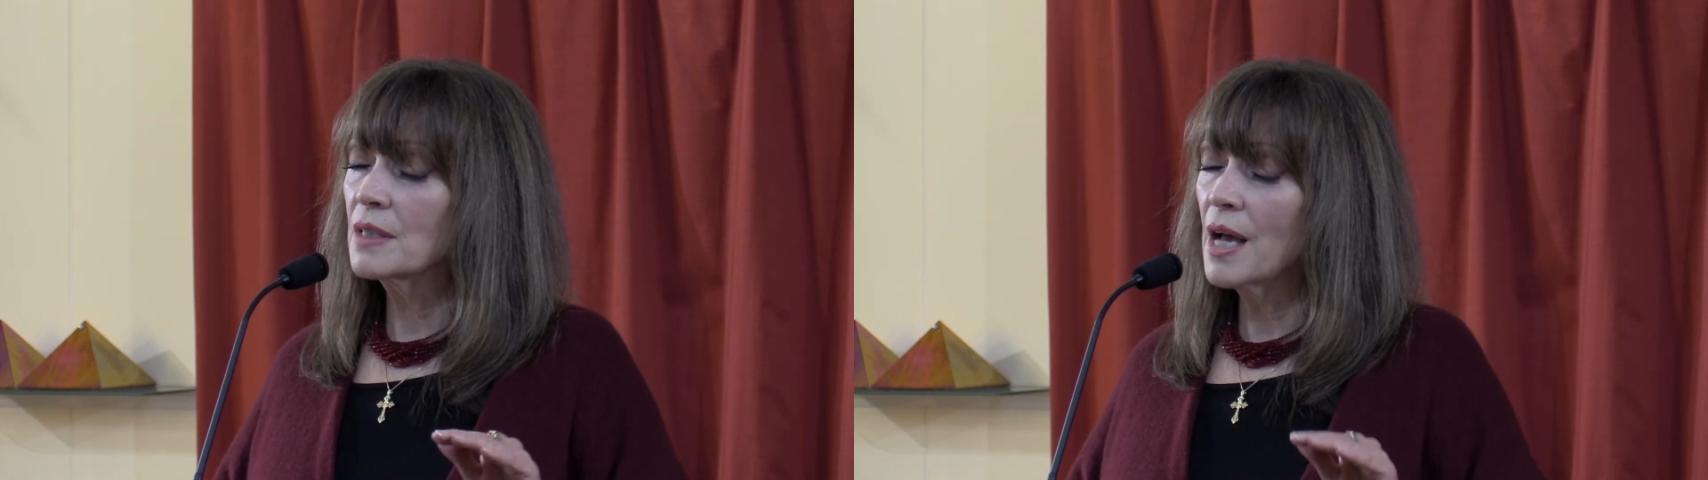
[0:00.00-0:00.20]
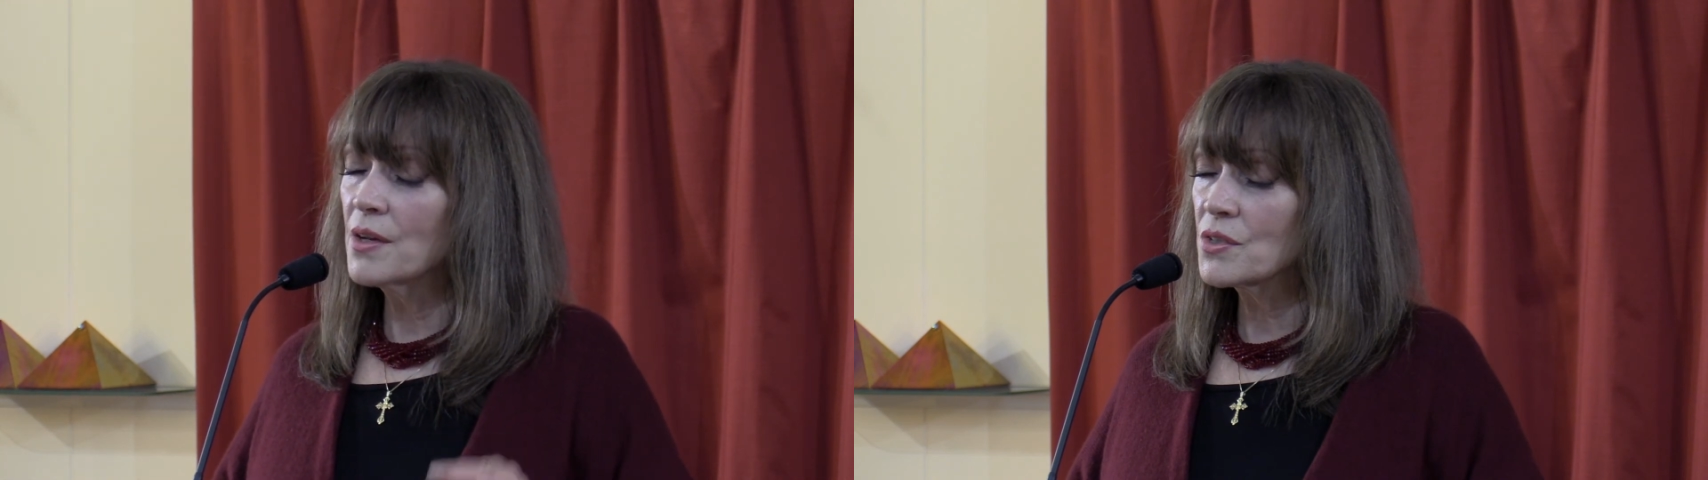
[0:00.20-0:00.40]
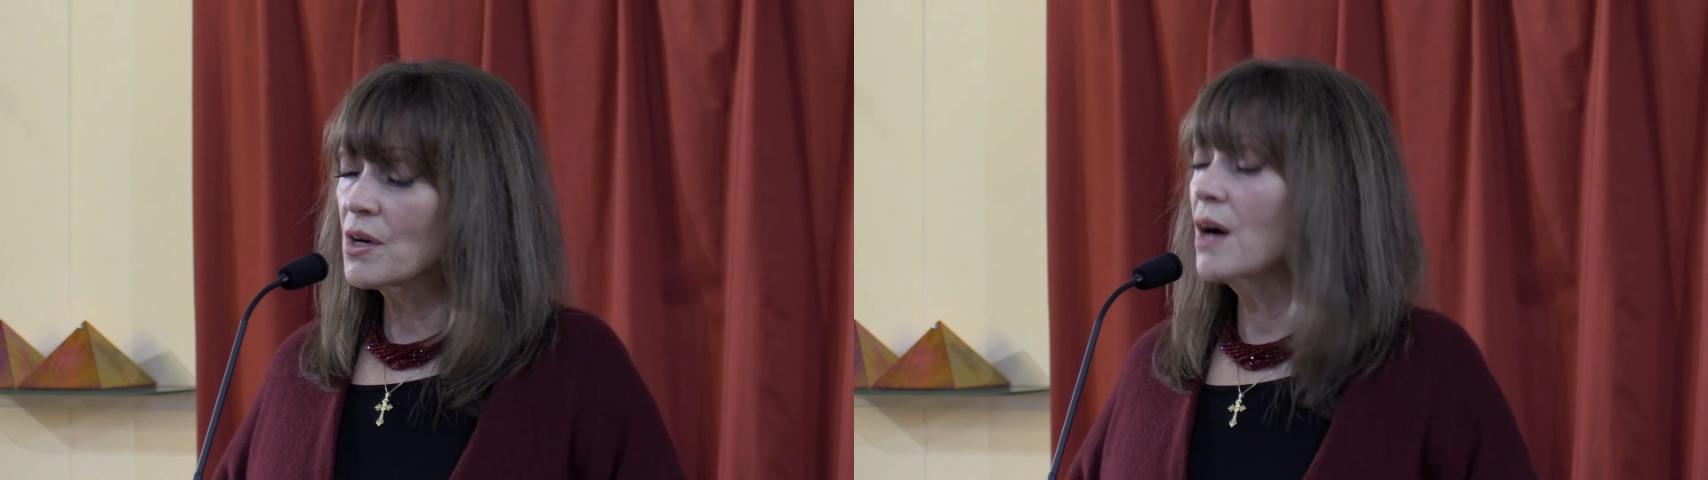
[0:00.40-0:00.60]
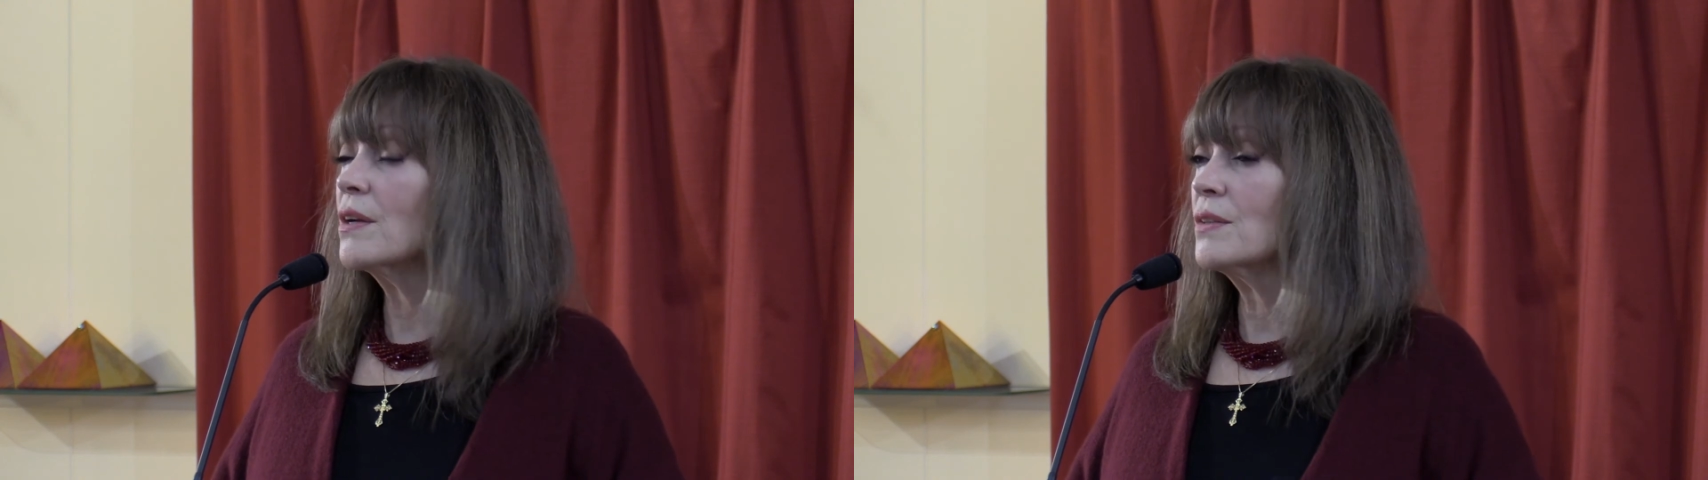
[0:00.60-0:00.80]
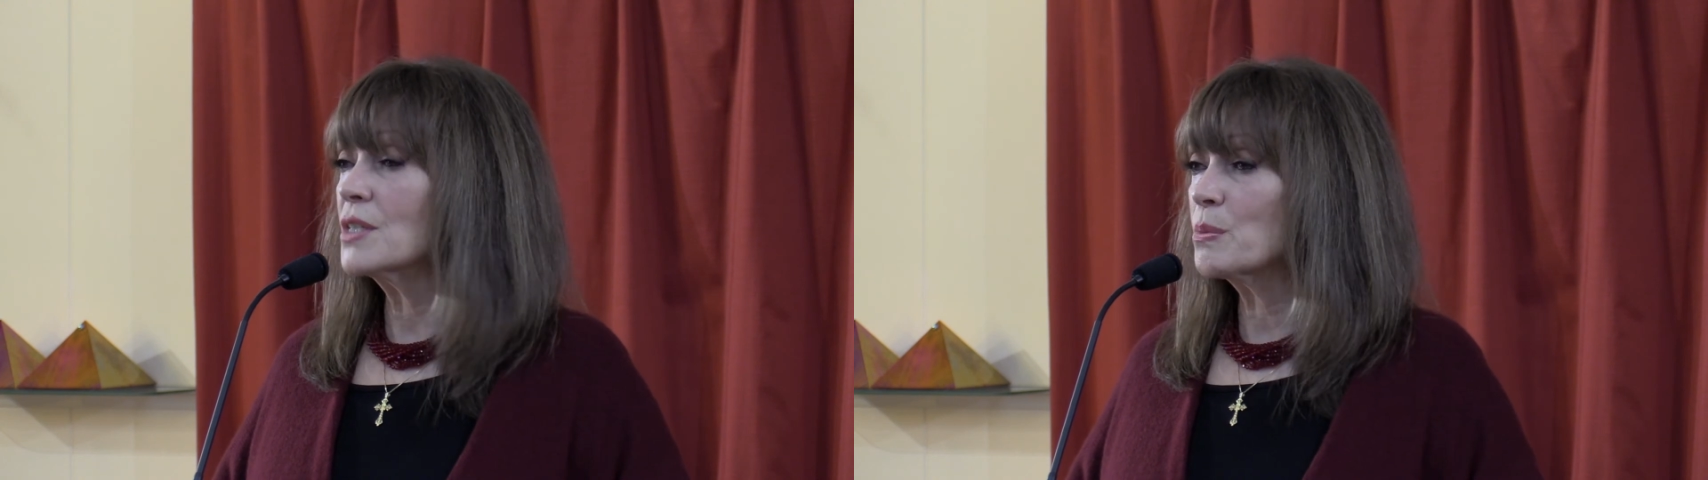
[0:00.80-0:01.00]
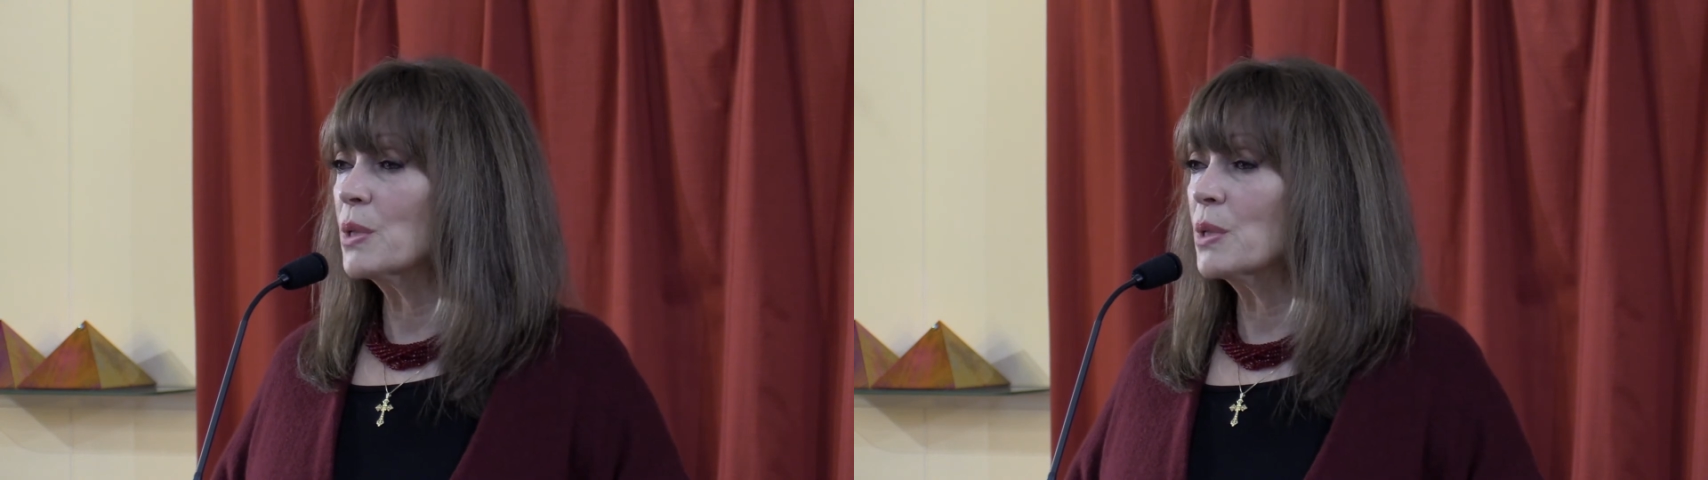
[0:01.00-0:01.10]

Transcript: as God on this